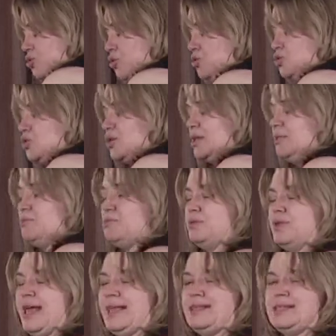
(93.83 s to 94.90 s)
those are going to
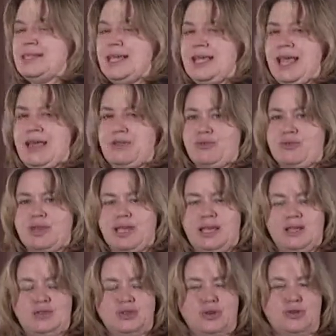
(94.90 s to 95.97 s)
blend together, the
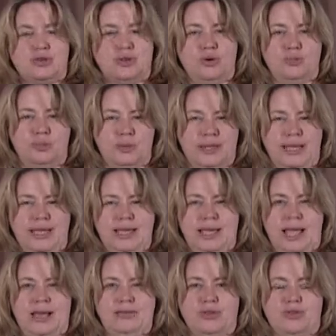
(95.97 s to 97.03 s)
internal oblique
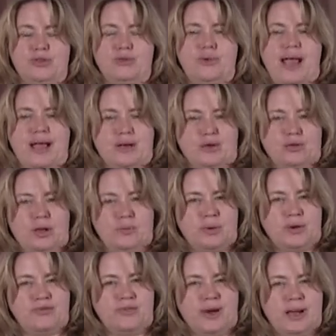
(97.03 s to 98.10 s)
and the
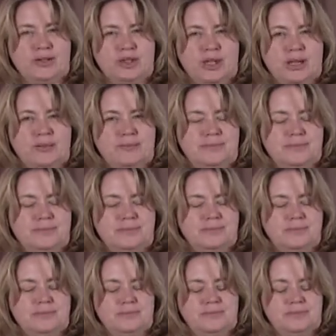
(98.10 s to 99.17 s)
thoracolumbar fascia.
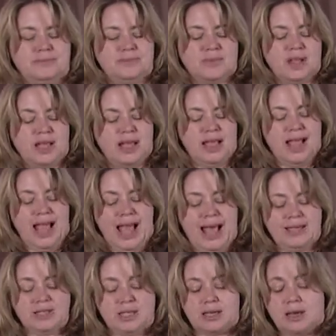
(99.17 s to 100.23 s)

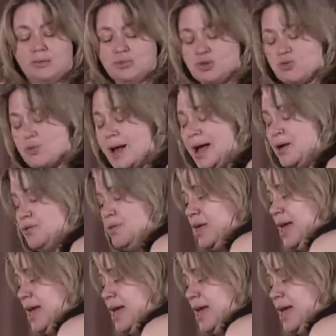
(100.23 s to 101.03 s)
As it comes around